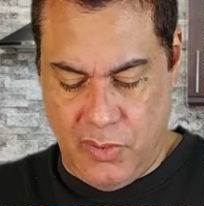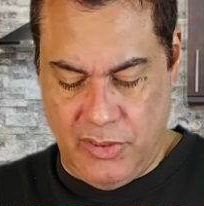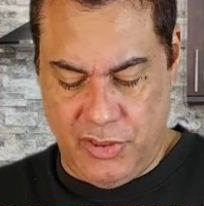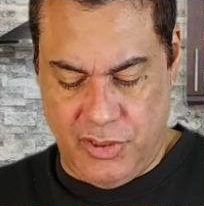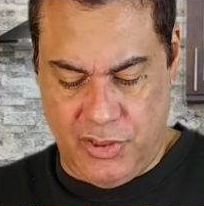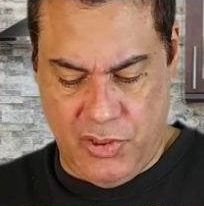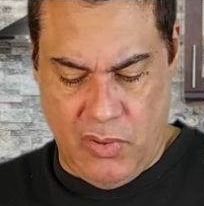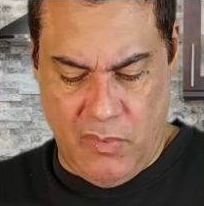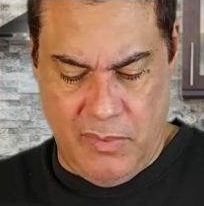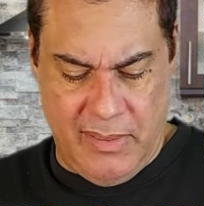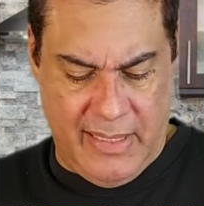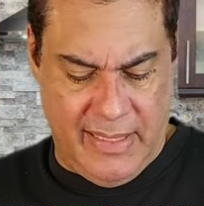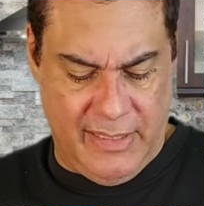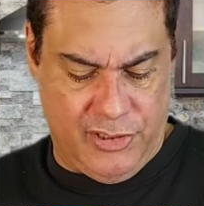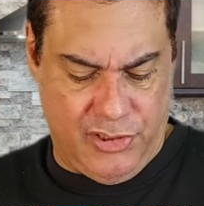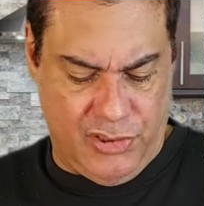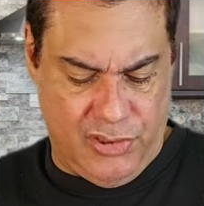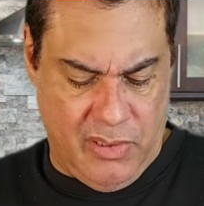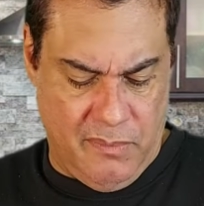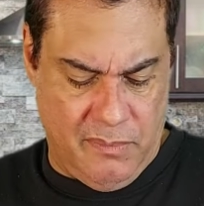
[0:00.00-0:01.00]
it's showing
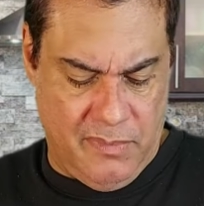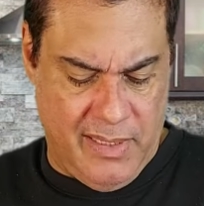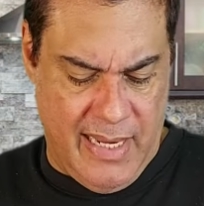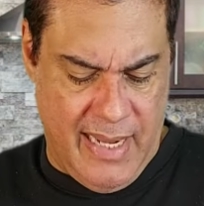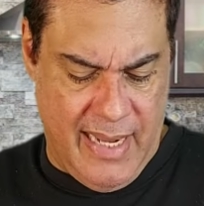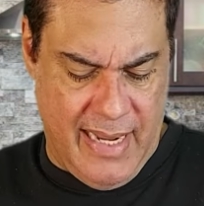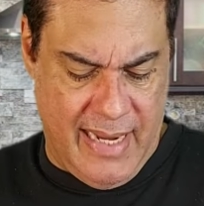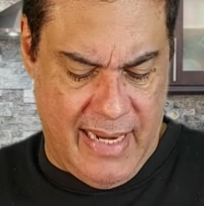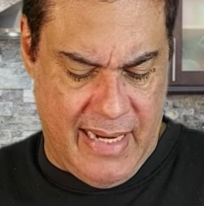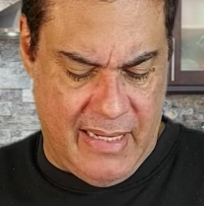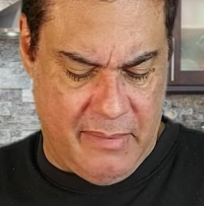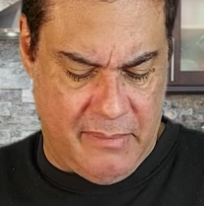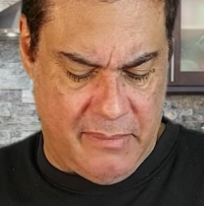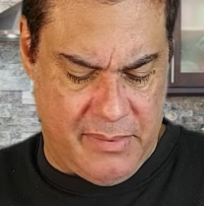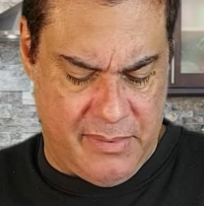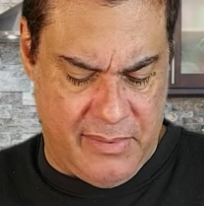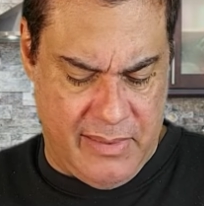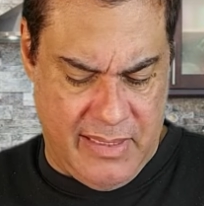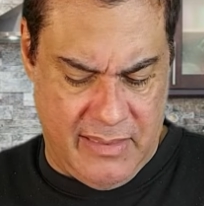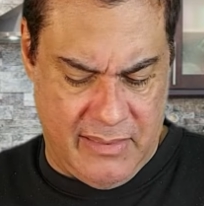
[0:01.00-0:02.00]
like some
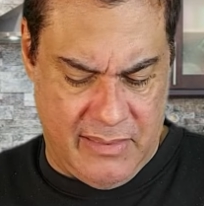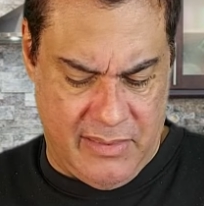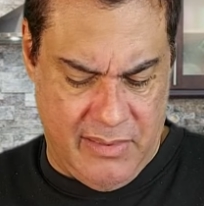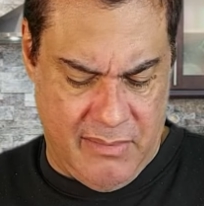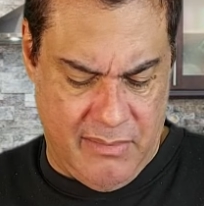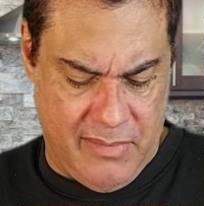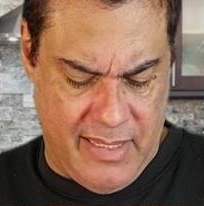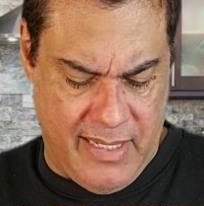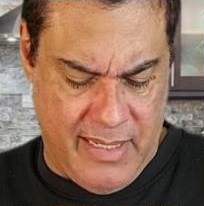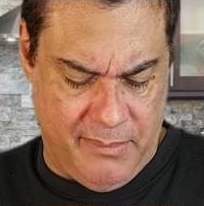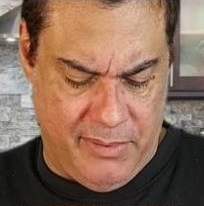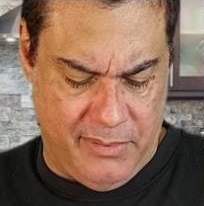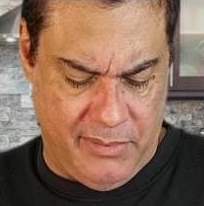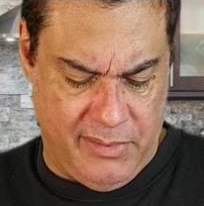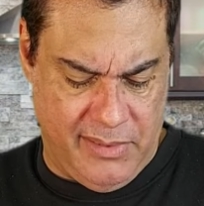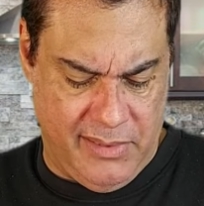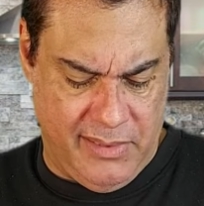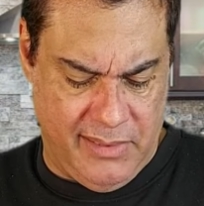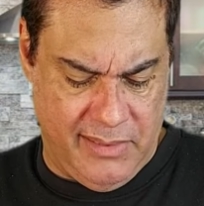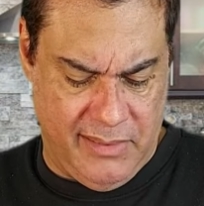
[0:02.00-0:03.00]
limes, like some
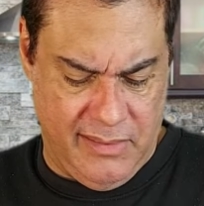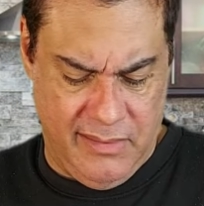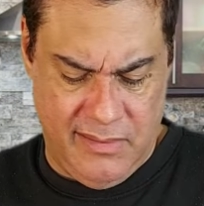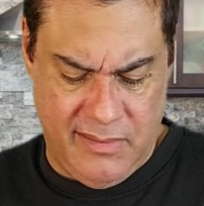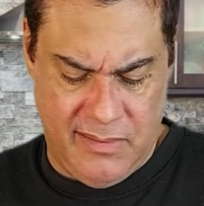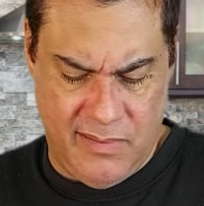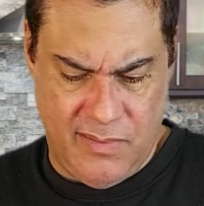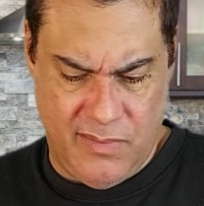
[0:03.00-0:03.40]
lemons here.